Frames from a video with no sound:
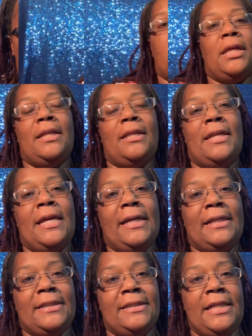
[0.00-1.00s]
The
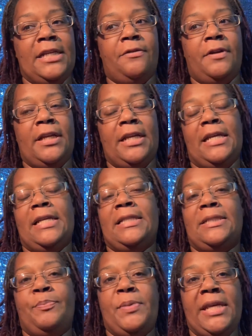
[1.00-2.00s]
next secret
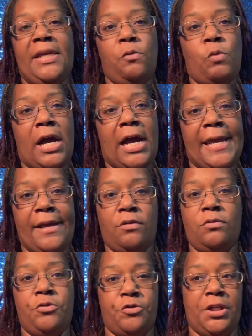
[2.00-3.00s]
is
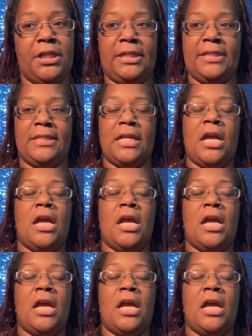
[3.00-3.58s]
BYO drinks.